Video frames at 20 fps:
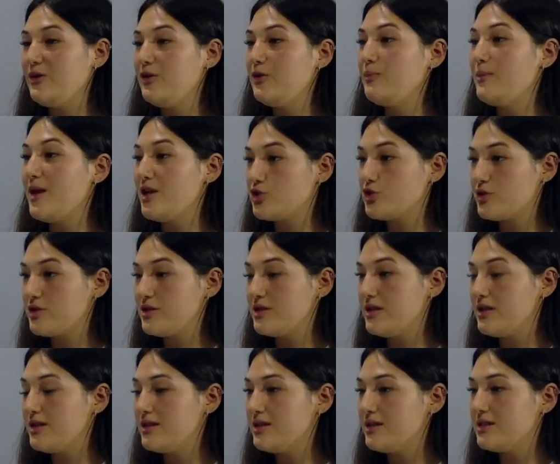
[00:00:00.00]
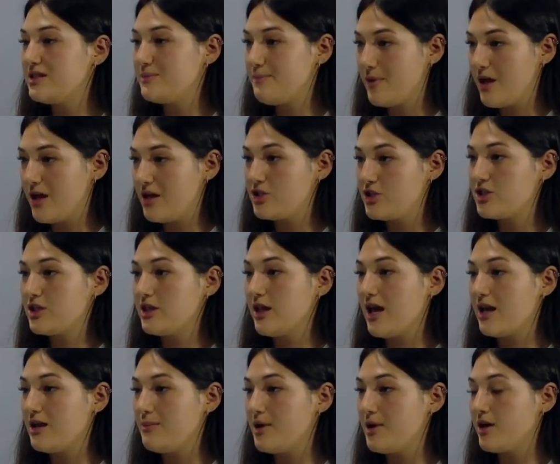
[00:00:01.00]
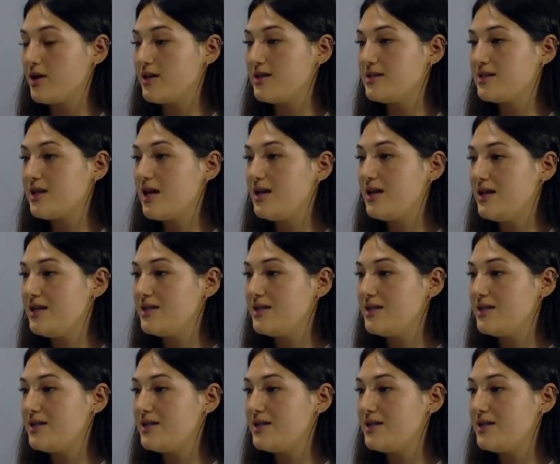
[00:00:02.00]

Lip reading: majored in Spanish and Latin American Studies.